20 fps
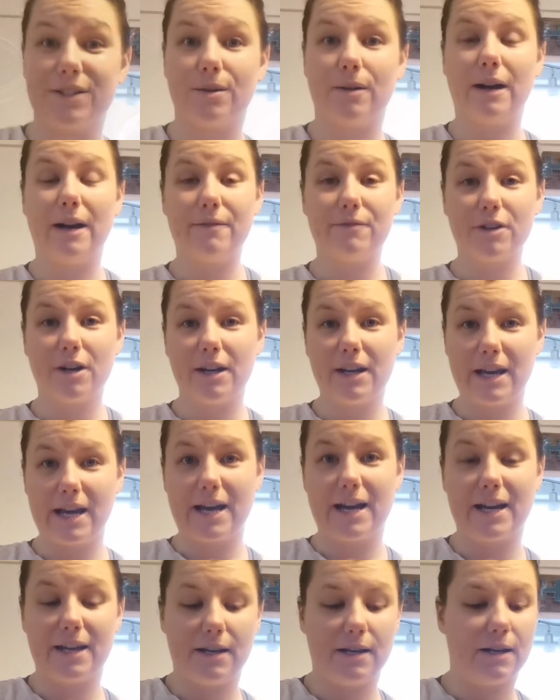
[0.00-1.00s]
so I've gone
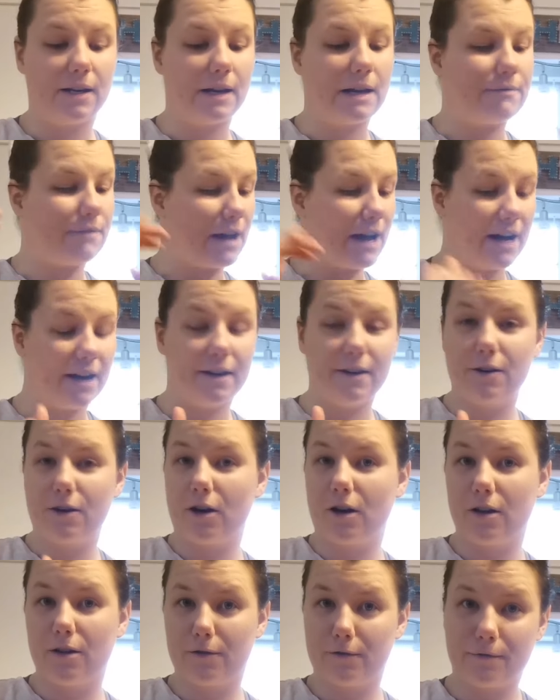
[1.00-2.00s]
ahead and I've added
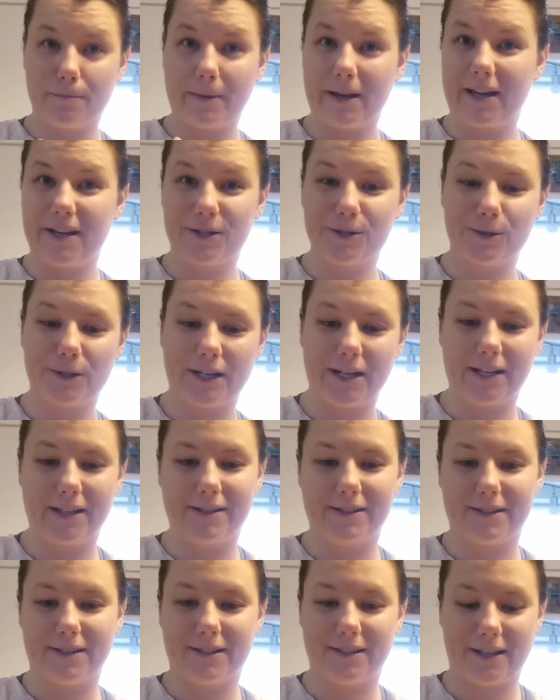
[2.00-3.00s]
all of my
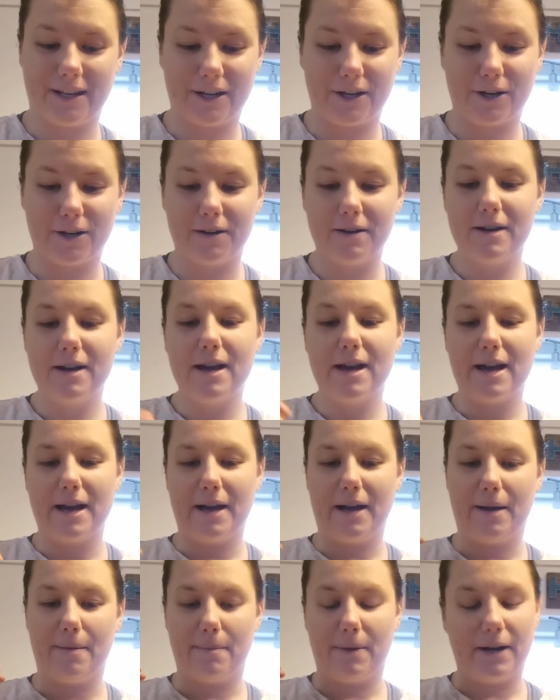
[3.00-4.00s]
ingredients in here,
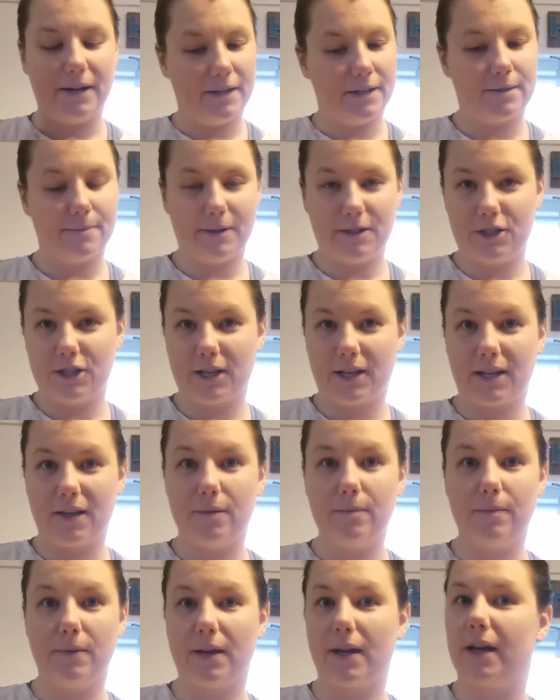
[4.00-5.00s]
minus my
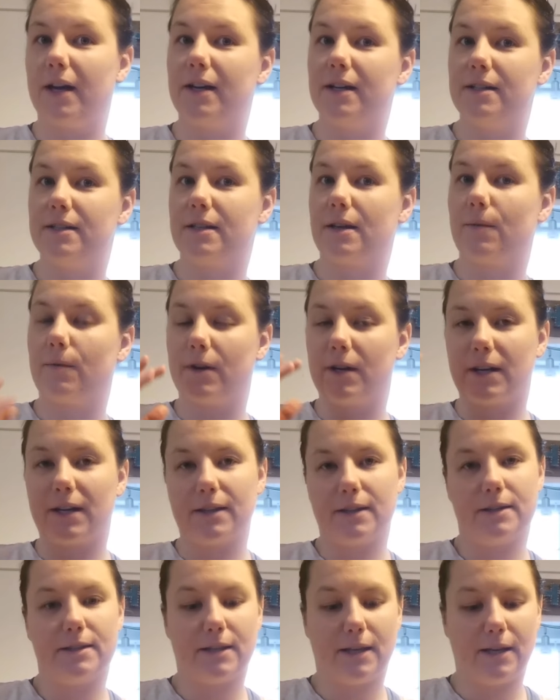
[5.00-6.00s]
chicken because I want to
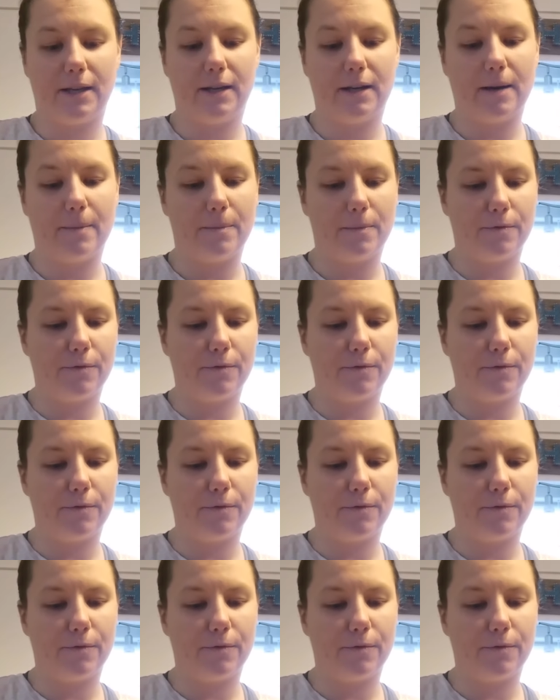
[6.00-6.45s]
get this heated up